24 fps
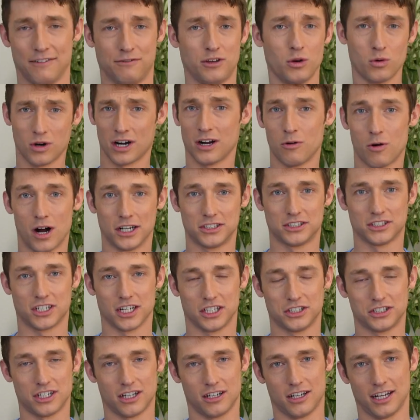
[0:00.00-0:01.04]
if you want to watch
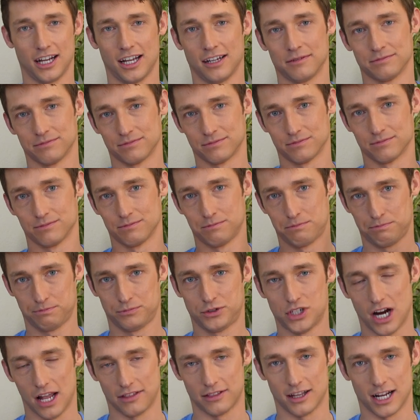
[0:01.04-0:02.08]
good cheerleading,
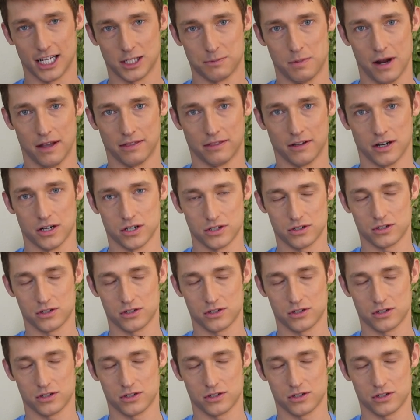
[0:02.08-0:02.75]
Triathletics Panthers